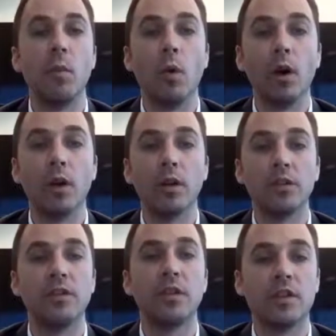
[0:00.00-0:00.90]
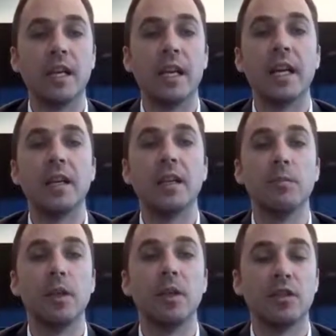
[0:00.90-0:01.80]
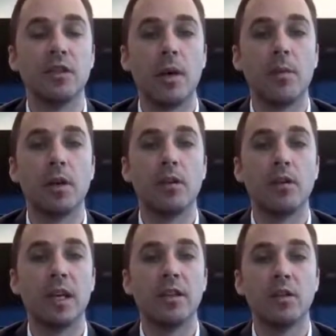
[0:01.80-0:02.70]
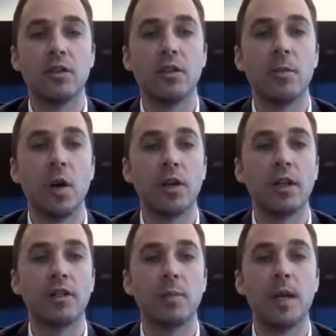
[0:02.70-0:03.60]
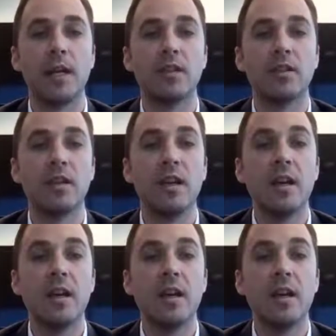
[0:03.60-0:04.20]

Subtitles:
more sophisticated business operators enter the market space,